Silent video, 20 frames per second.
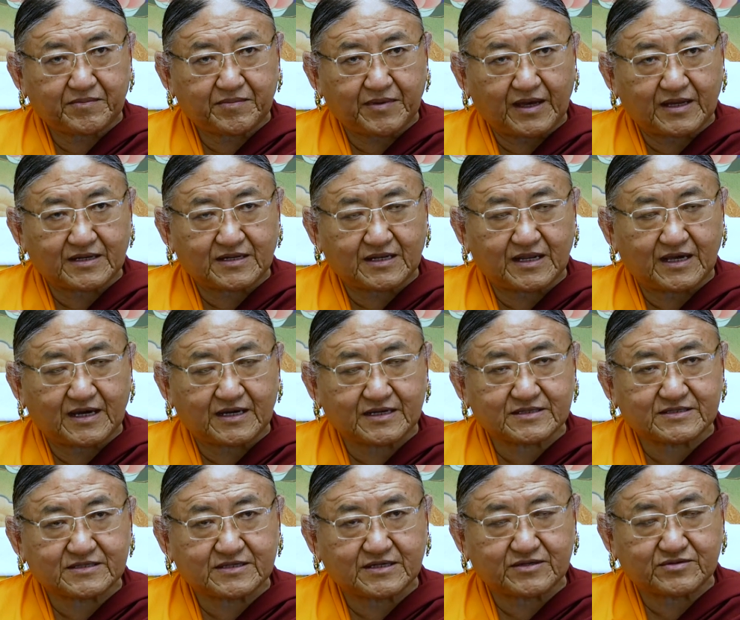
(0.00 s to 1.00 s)
bad
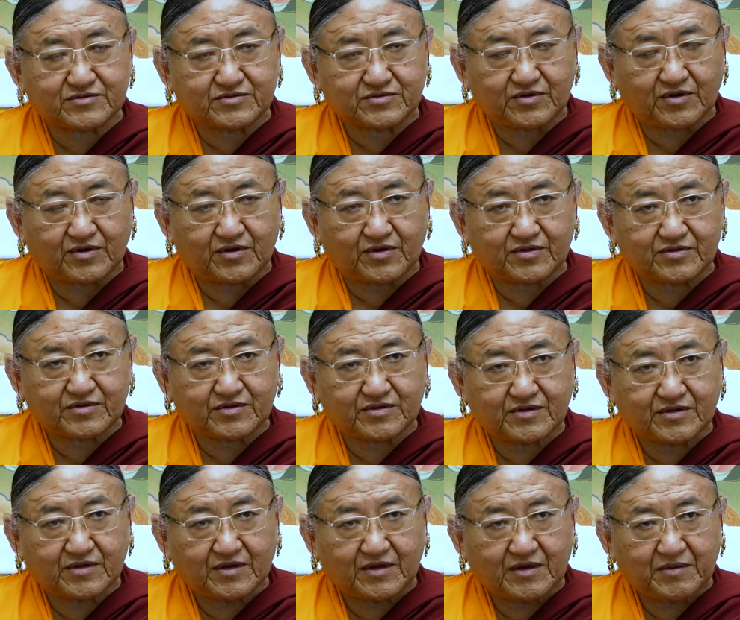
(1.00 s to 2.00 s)
lucks and so on.
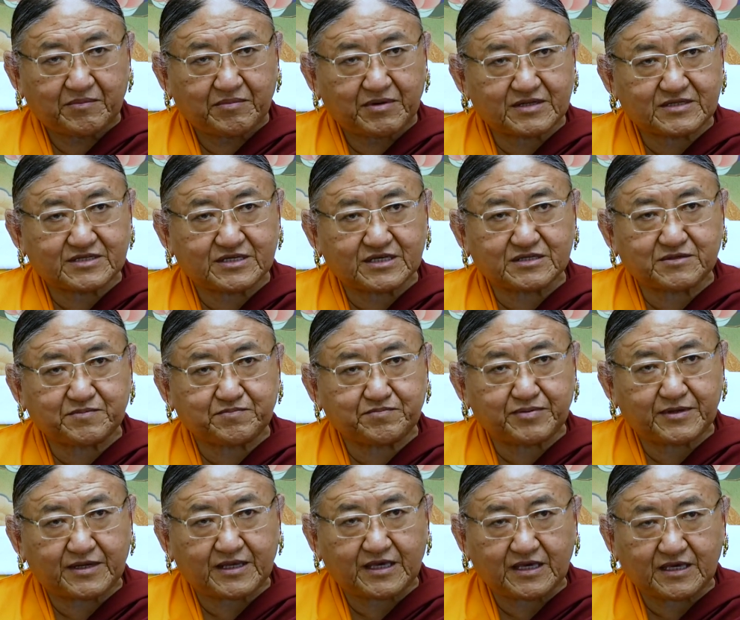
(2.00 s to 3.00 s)
But just
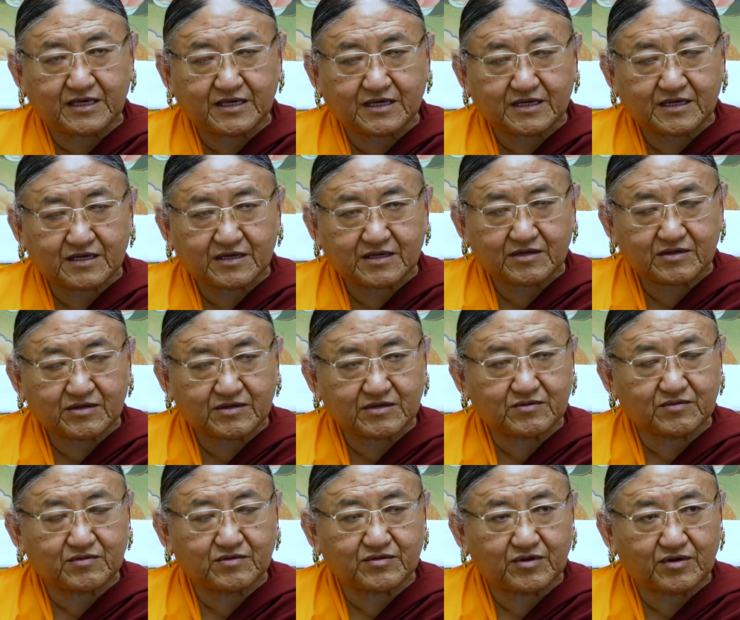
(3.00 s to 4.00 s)
praying, it
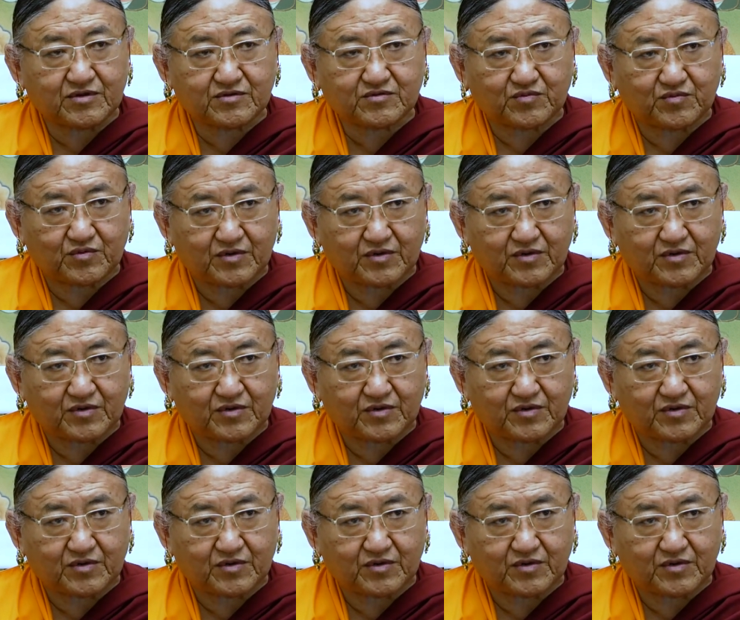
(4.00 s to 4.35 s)
will not